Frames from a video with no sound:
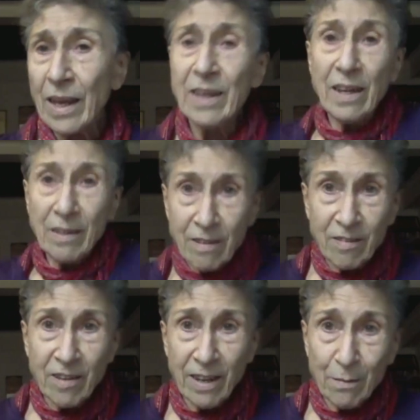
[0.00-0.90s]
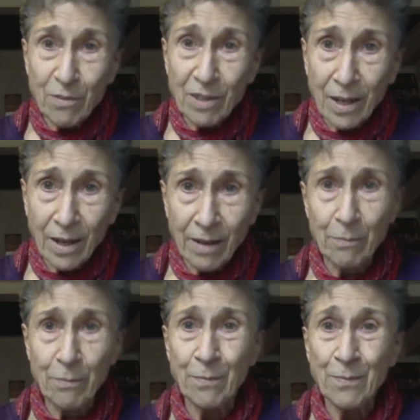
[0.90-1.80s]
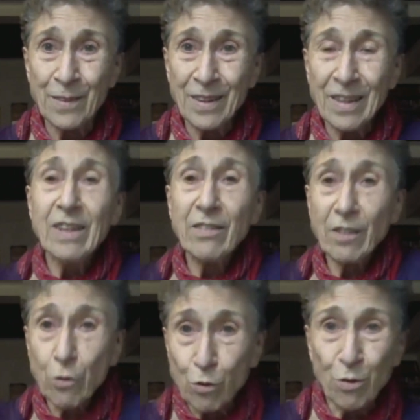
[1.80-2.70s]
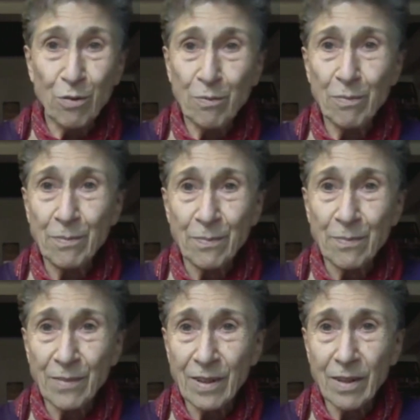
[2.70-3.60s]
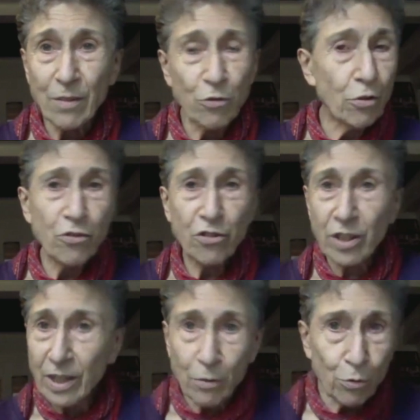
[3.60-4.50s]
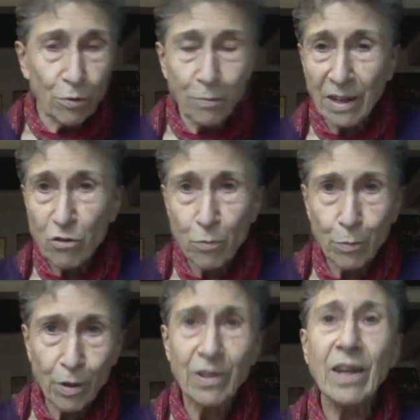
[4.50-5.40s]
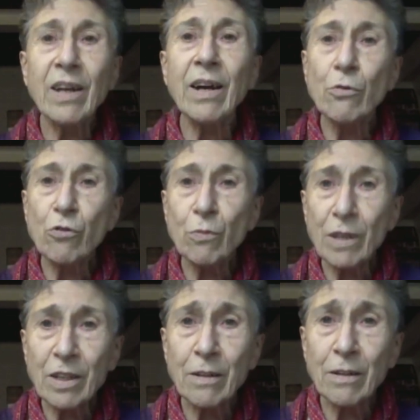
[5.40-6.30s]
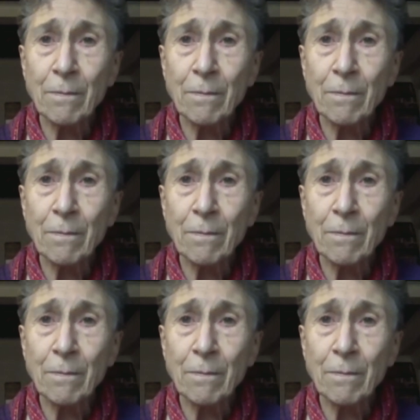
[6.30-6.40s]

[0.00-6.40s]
and at the same time is at home, and so she can do much more of the housework,